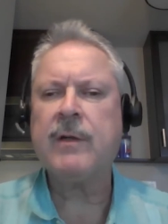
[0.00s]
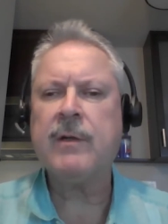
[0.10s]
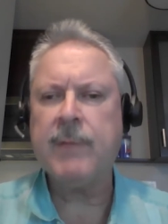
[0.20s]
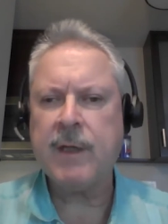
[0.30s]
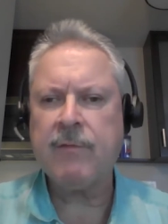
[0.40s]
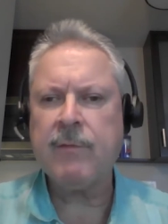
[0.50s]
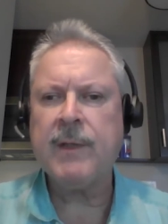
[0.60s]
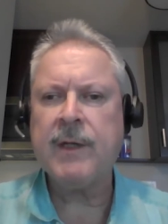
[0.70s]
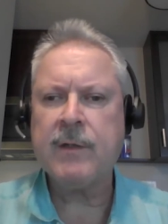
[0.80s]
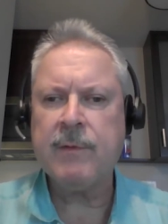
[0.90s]
It could be
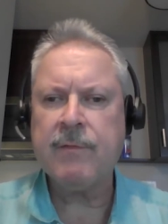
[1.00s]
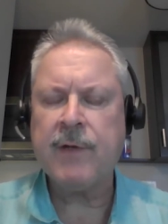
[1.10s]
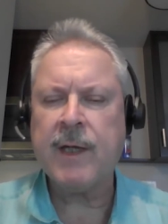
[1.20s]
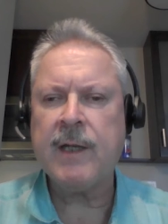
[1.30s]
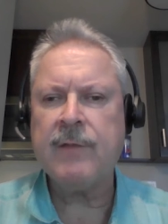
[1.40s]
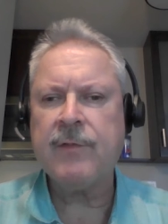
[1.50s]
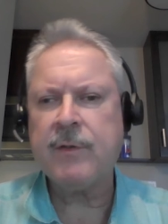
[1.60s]
government. It could be finance.